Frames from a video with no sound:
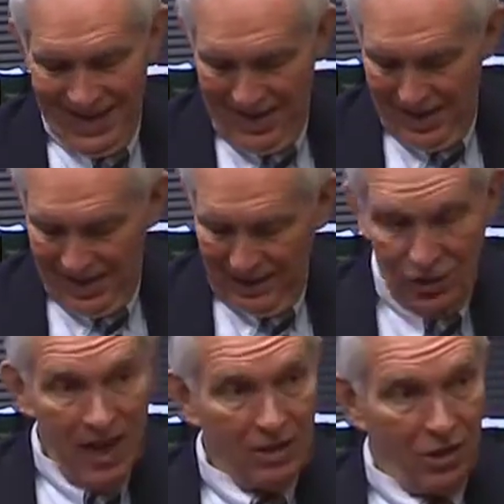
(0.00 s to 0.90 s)
a
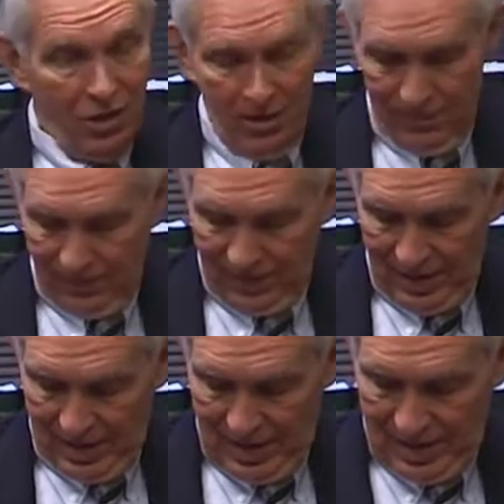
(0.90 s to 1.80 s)
chancellor.
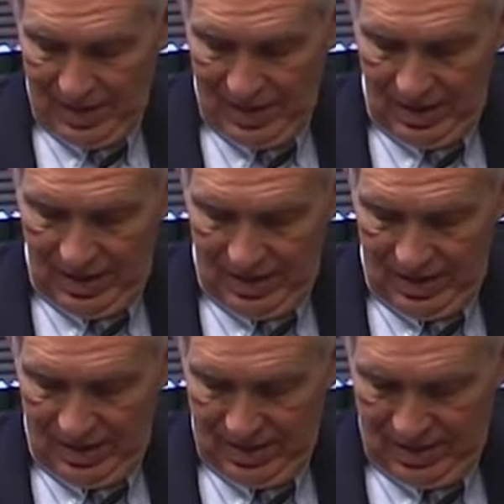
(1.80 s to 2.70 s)

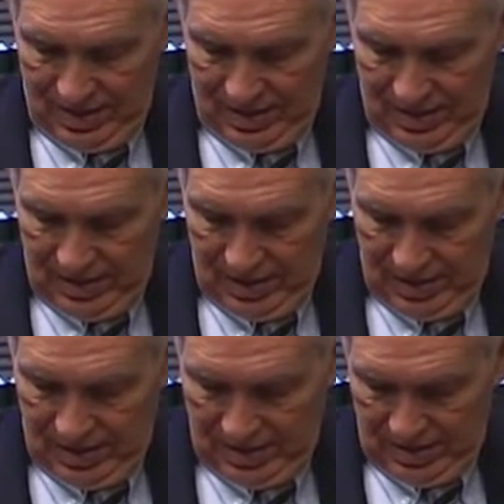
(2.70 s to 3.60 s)

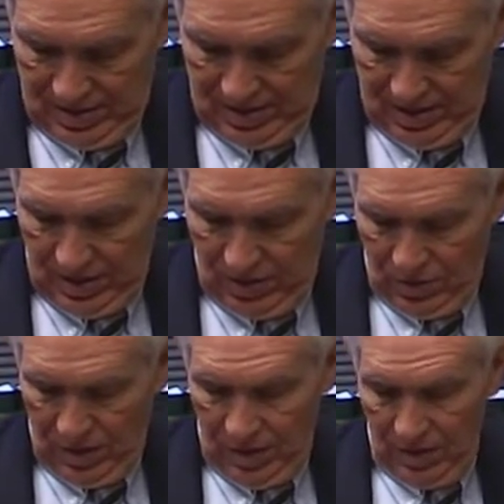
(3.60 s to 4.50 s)
The
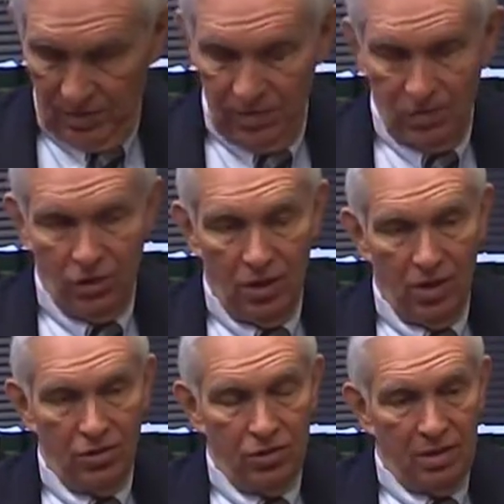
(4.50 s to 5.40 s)
only
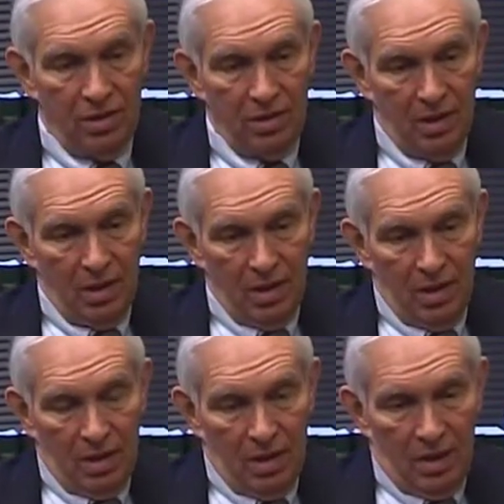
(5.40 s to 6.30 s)
judge.
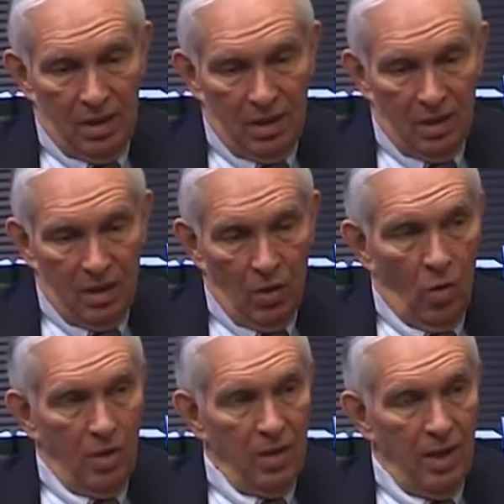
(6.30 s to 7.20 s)

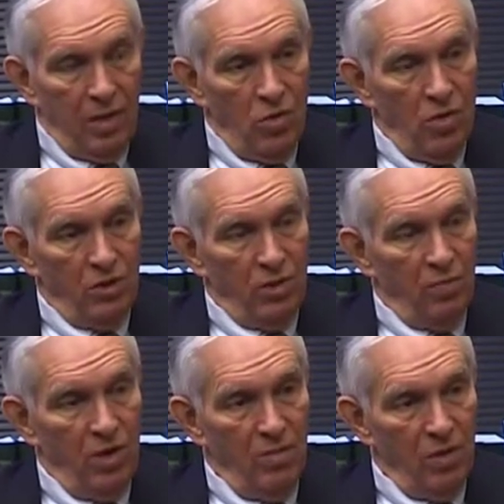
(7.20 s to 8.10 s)
Lower than the U.S.
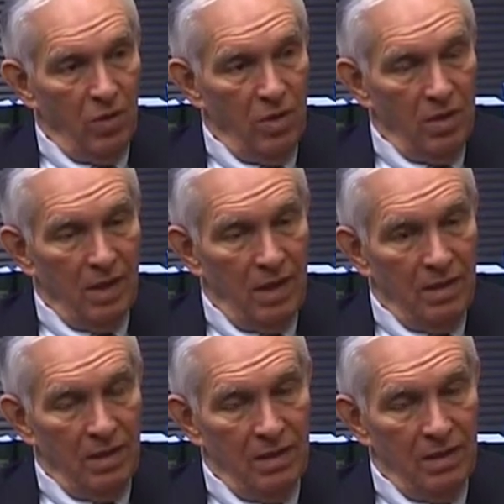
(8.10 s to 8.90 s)
Supreme Court that